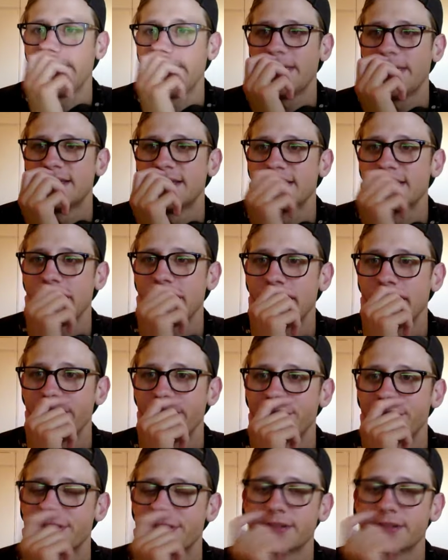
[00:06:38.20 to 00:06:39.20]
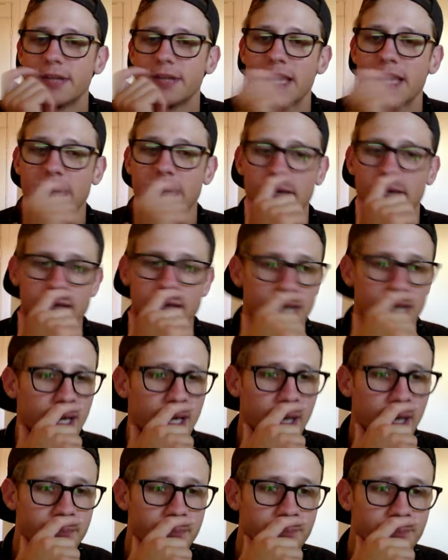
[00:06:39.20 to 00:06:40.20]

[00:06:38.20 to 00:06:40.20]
is Ian Ertsson, and I